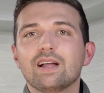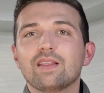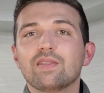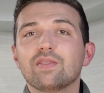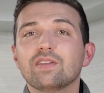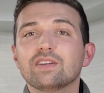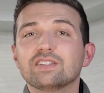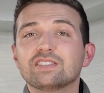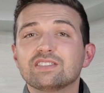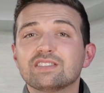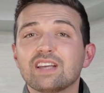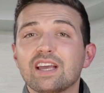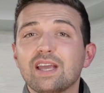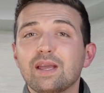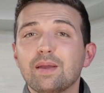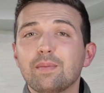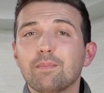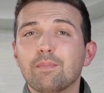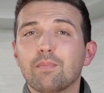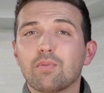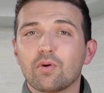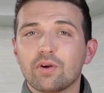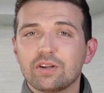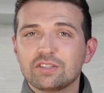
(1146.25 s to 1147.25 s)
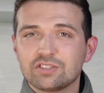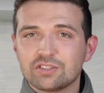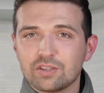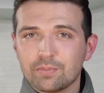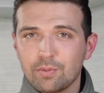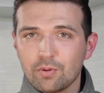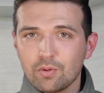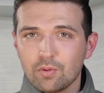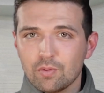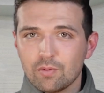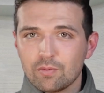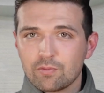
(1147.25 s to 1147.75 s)
The same
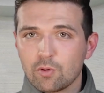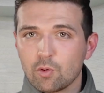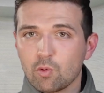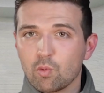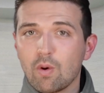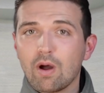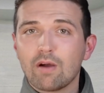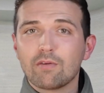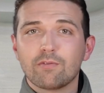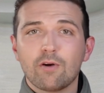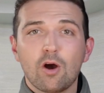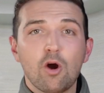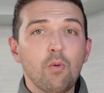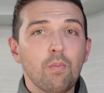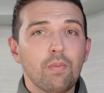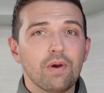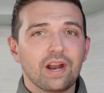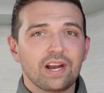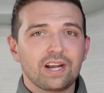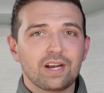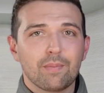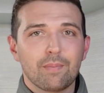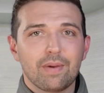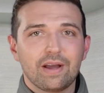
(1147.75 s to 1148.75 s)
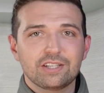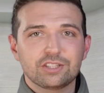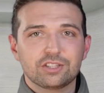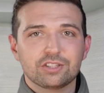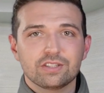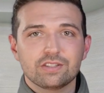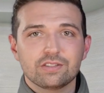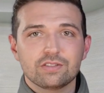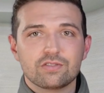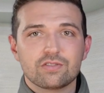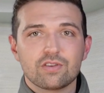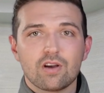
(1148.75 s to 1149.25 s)
principle for rough opening
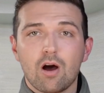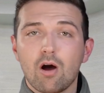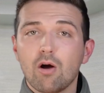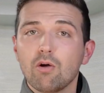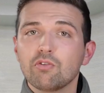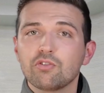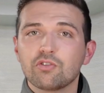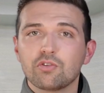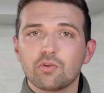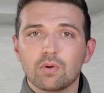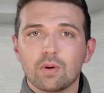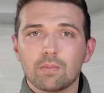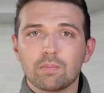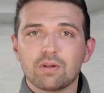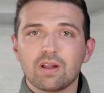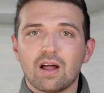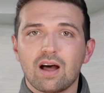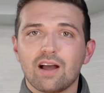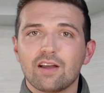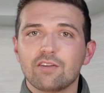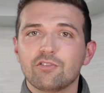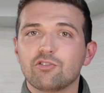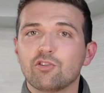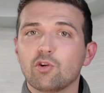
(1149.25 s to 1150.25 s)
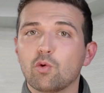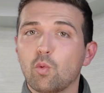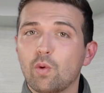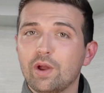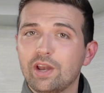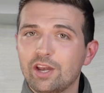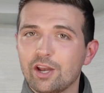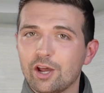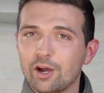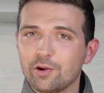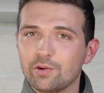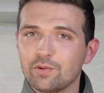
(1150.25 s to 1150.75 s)
dimensions also applies to
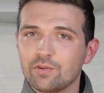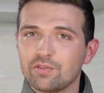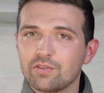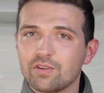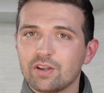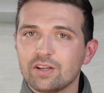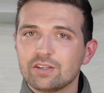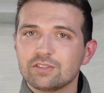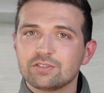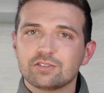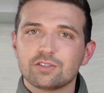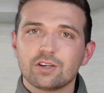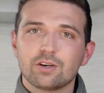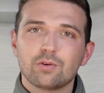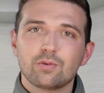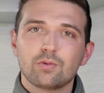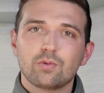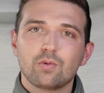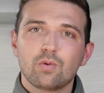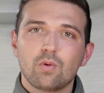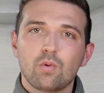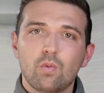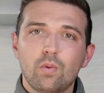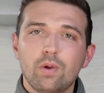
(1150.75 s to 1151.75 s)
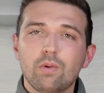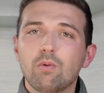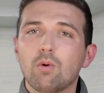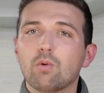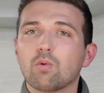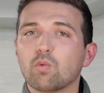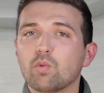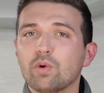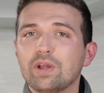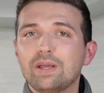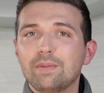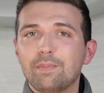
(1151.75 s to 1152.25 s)
windows, so we will
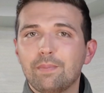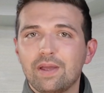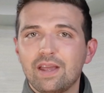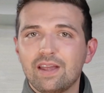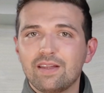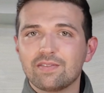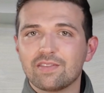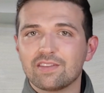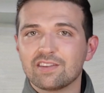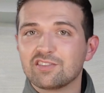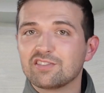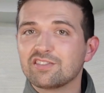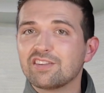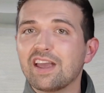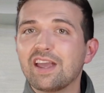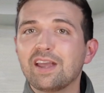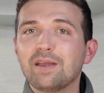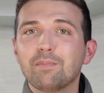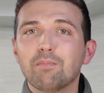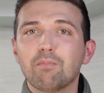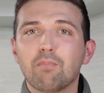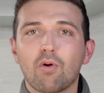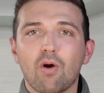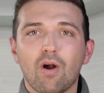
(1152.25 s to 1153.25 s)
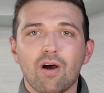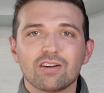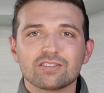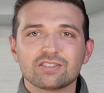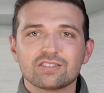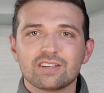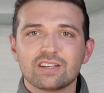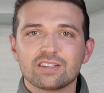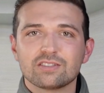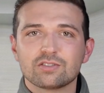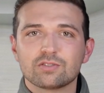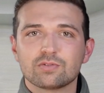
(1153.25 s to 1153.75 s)
repeat the same
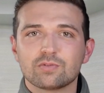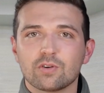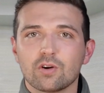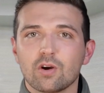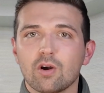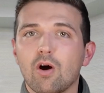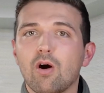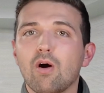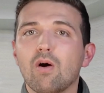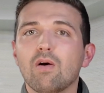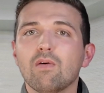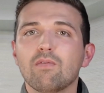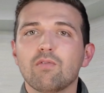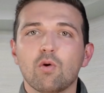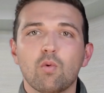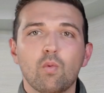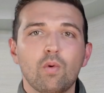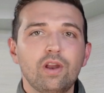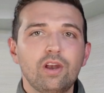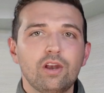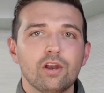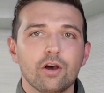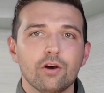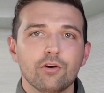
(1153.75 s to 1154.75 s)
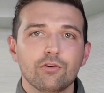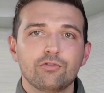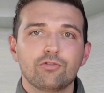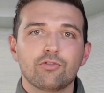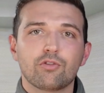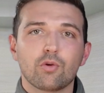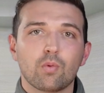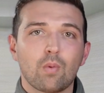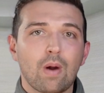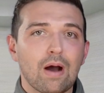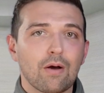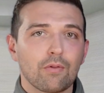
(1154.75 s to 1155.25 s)
process for all the windows
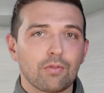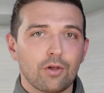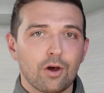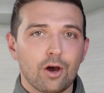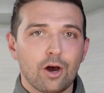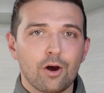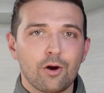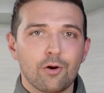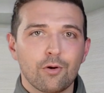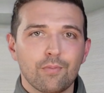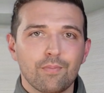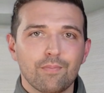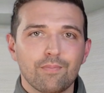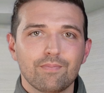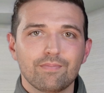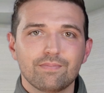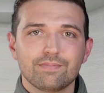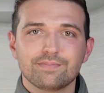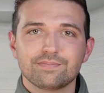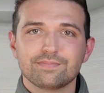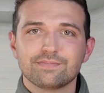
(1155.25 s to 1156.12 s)
throughout the home.